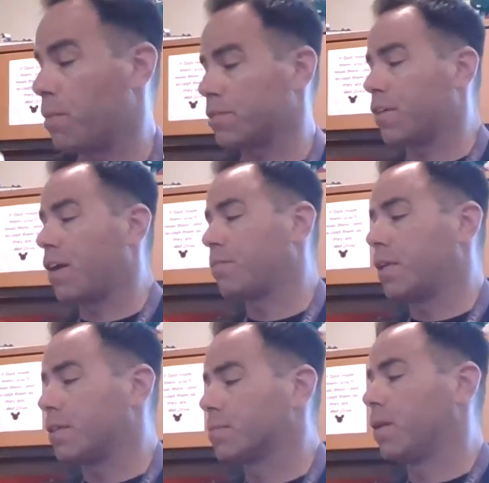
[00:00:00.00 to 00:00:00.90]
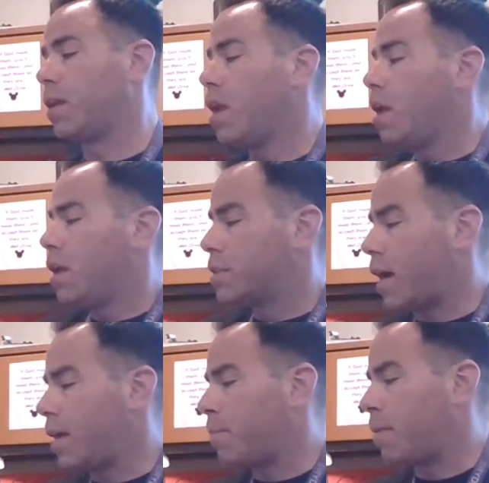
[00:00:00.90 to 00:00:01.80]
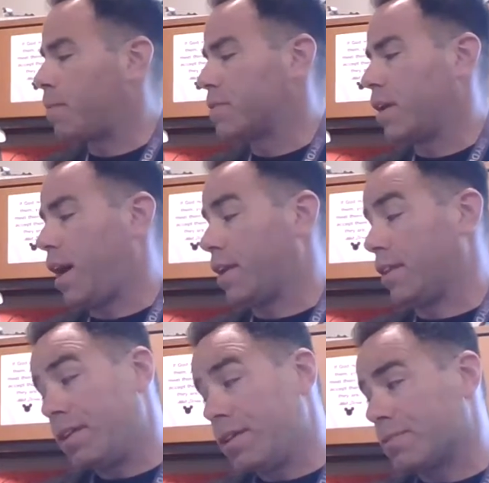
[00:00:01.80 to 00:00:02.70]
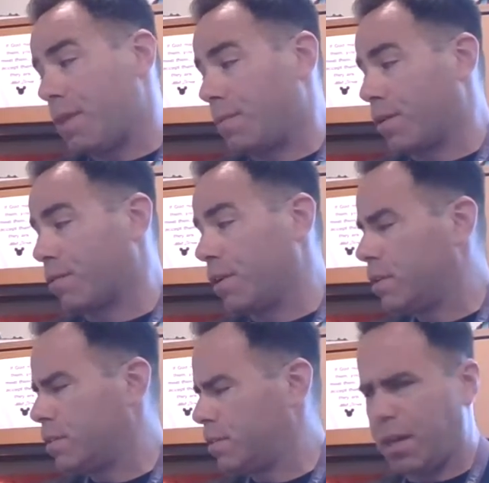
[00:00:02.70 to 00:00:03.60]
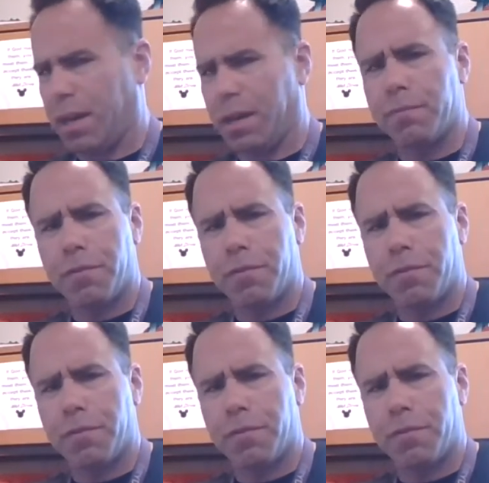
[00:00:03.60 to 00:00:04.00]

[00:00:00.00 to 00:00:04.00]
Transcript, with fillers: It's time, Papa said. I think it is, Mama agreed. Time for what?